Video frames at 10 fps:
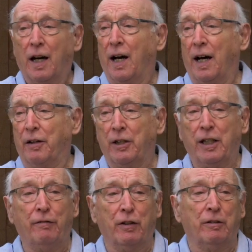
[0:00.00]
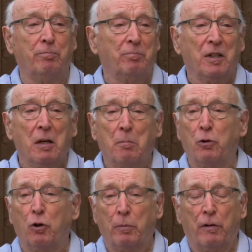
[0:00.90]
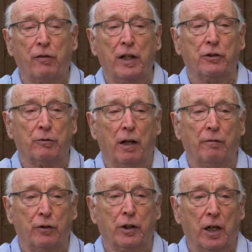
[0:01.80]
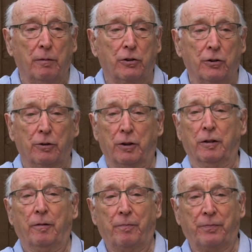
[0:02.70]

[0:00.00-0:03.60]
And even brought my friends round for a game of snooker.